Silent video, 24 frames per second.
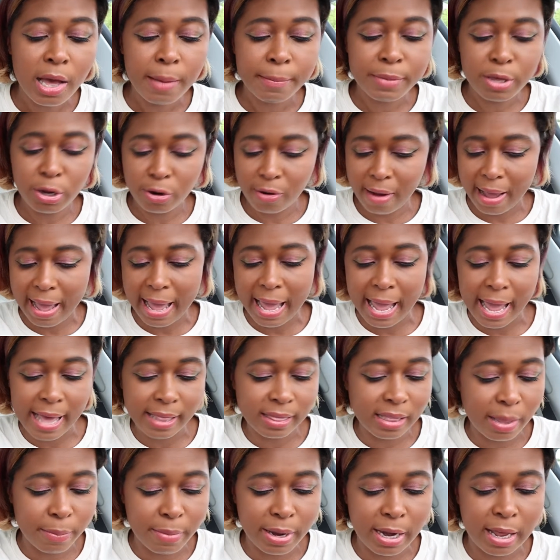puree,
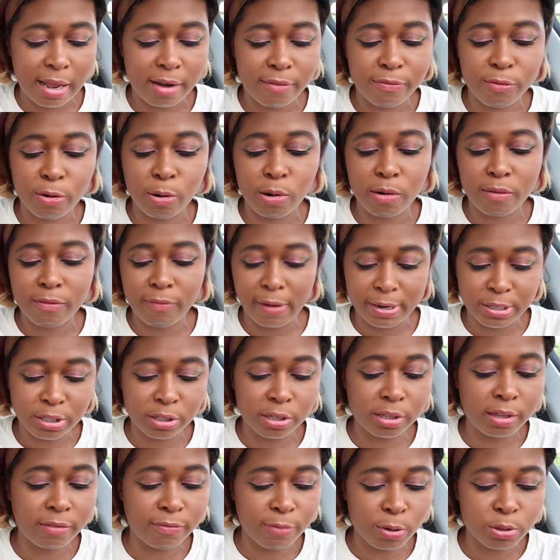and lemonade for a
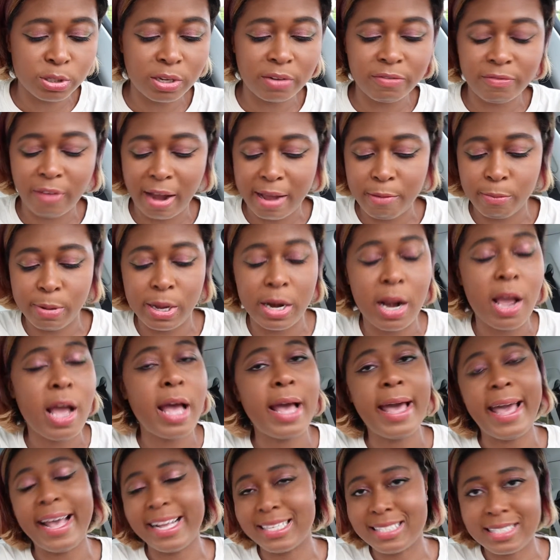refreshingly frozen, vibrant
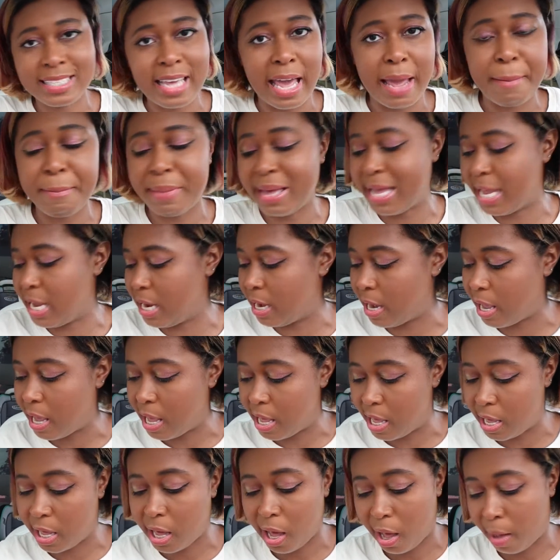escape in
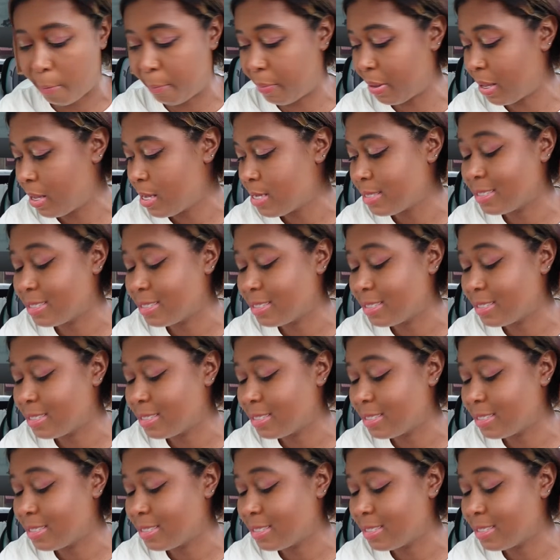a cup.